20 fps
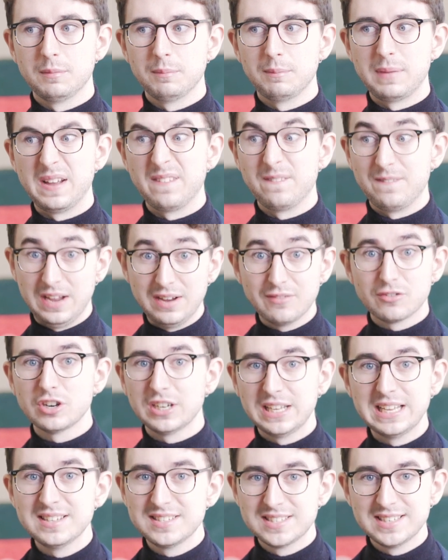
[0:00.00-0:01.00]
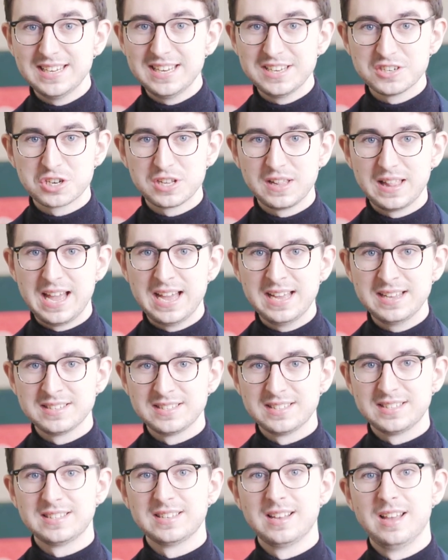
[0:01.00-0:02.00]
my favourite kids in each
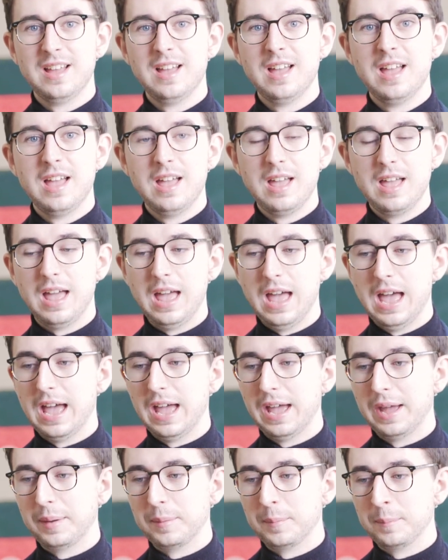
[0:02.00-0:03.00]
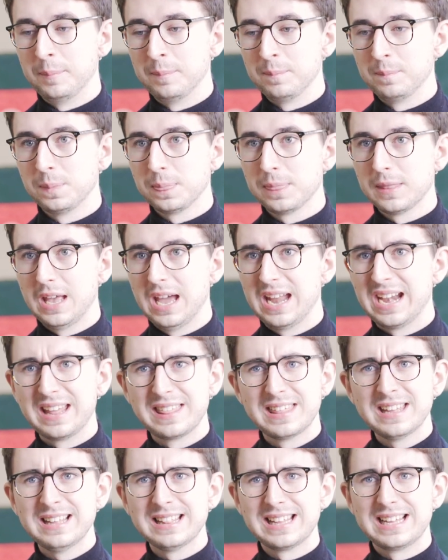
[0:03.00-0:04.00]
class. And I
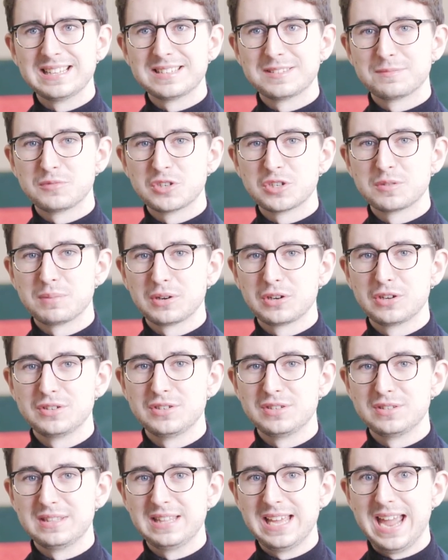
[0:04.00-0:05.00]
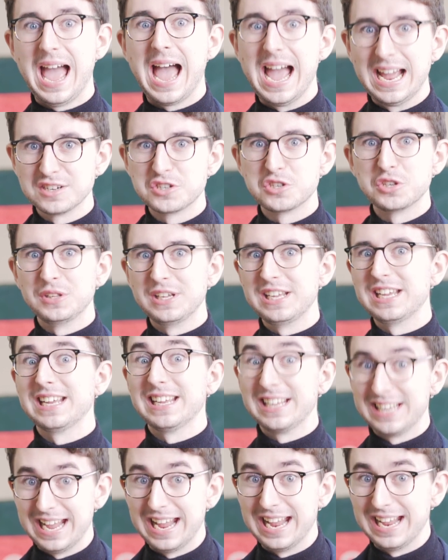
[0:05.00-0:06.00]
think that's just because they actually
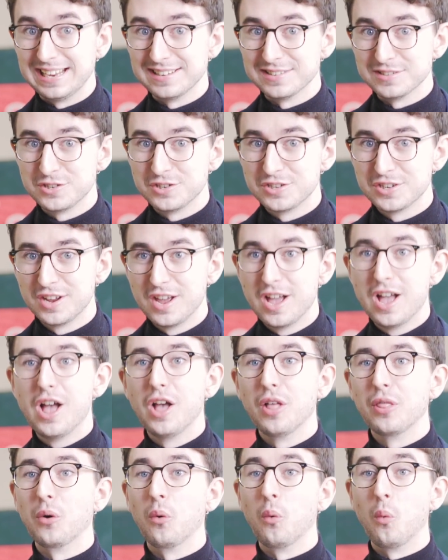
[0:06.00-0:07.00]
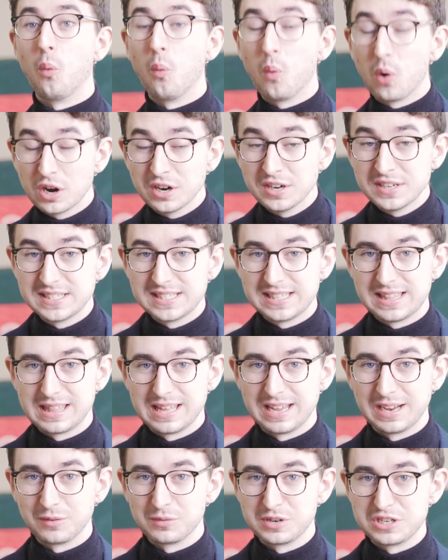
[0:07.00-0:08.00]
engage. The worst
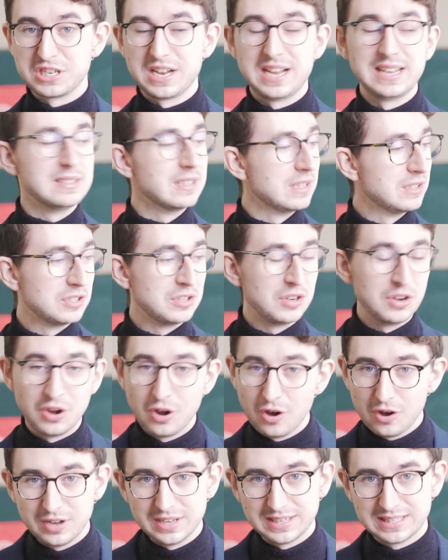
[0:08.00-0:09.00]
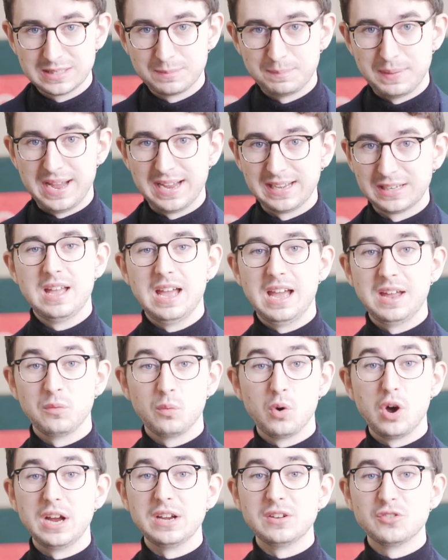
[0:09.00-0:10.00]
thing, which I did not expect, and
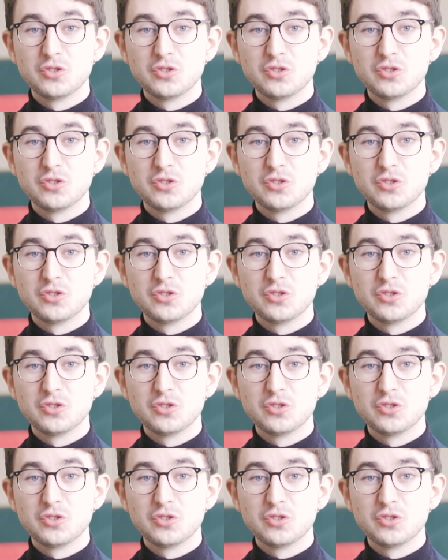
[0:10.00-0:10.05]
what I